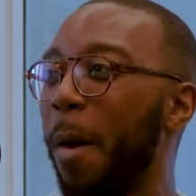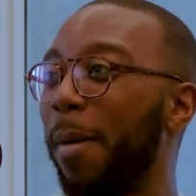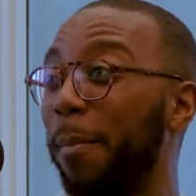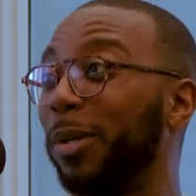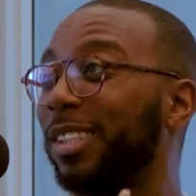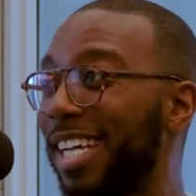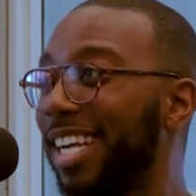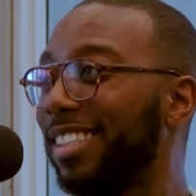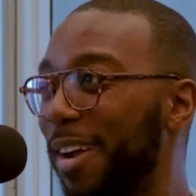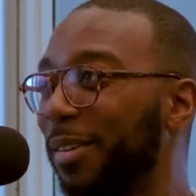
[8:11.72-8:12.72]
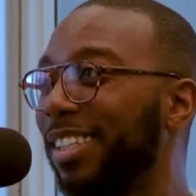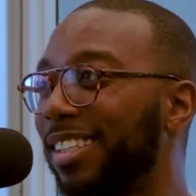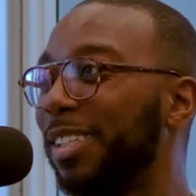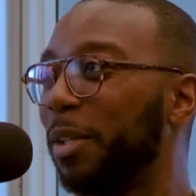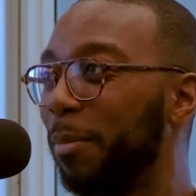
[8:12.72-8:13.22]
but protect
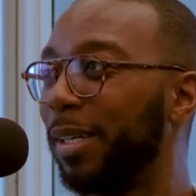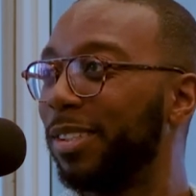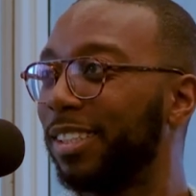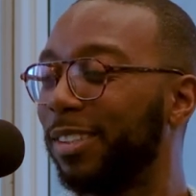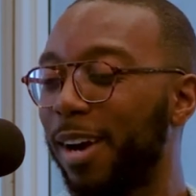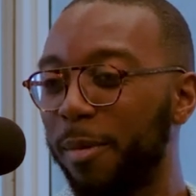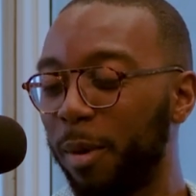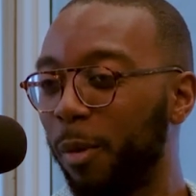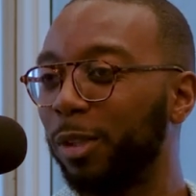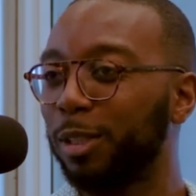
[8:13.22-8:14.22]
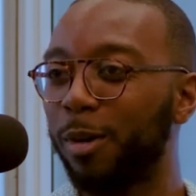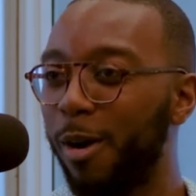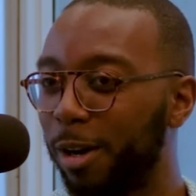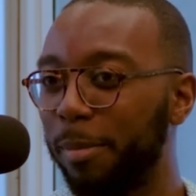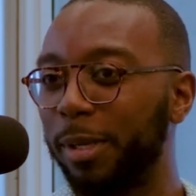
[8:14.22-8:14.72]
everything that you're building, right? We work so
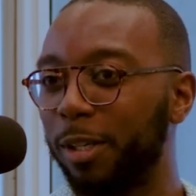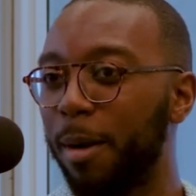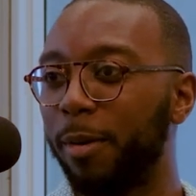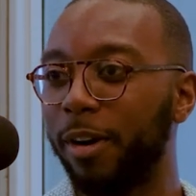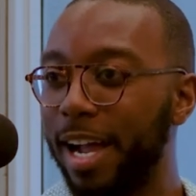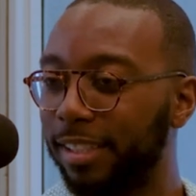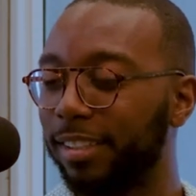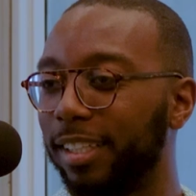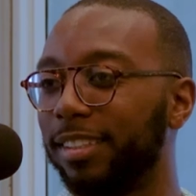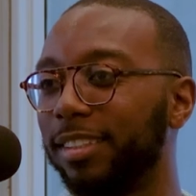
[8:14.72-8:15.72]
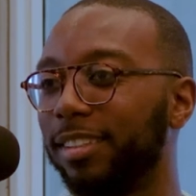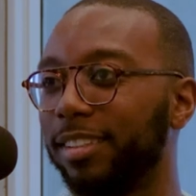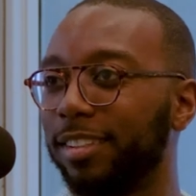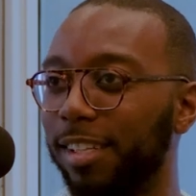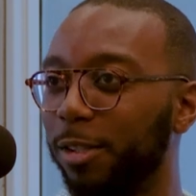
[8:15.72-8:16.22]
hard to build up our assets.
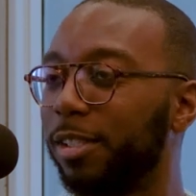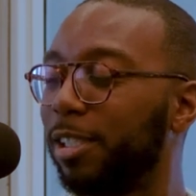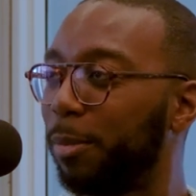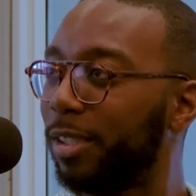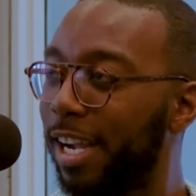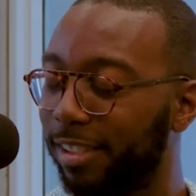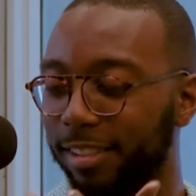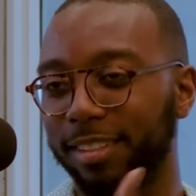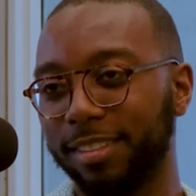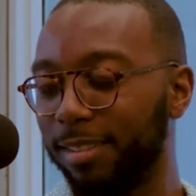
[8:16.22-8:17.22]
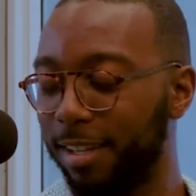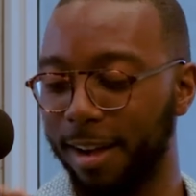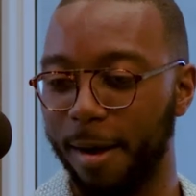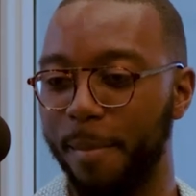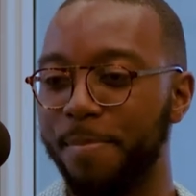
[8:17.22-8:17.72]
It's another thing to protect it.
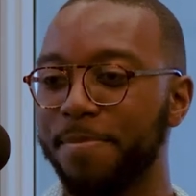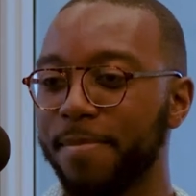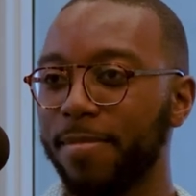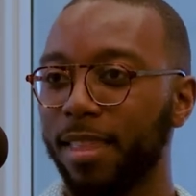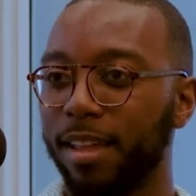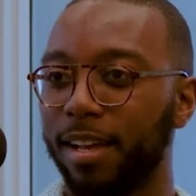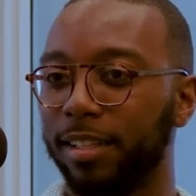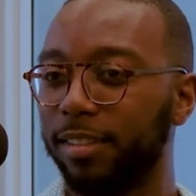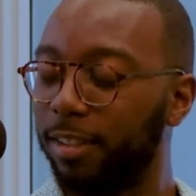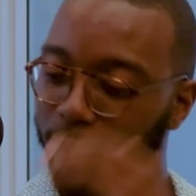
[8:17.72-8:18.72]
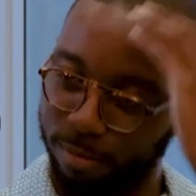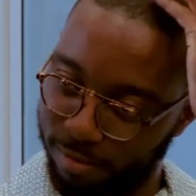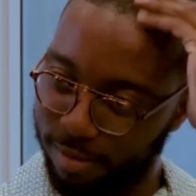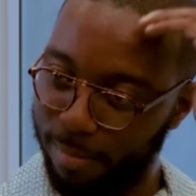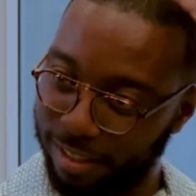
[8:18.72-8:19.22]

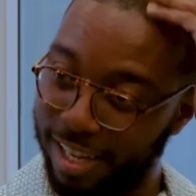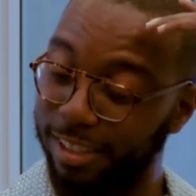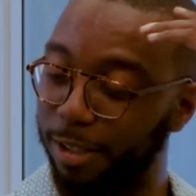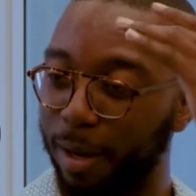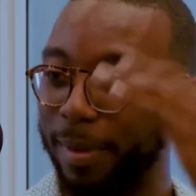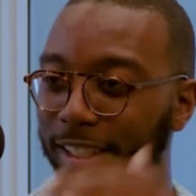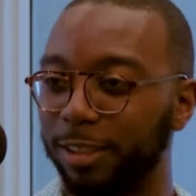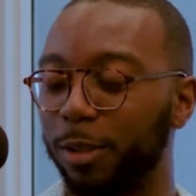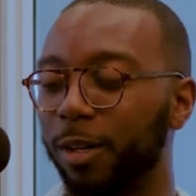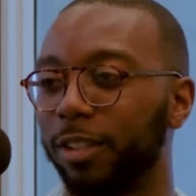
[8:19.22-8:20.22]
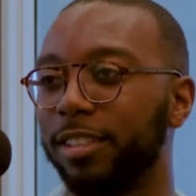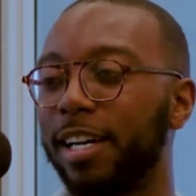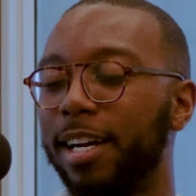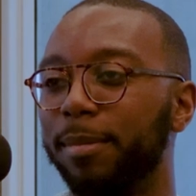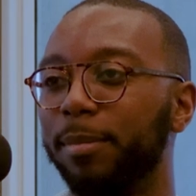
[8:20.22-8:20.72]
My clients know I make that joke all the
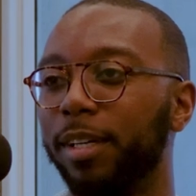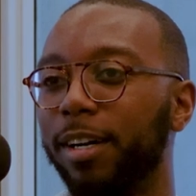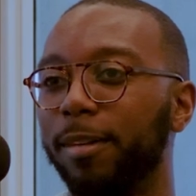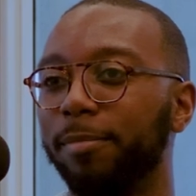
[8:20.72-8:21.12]
time, but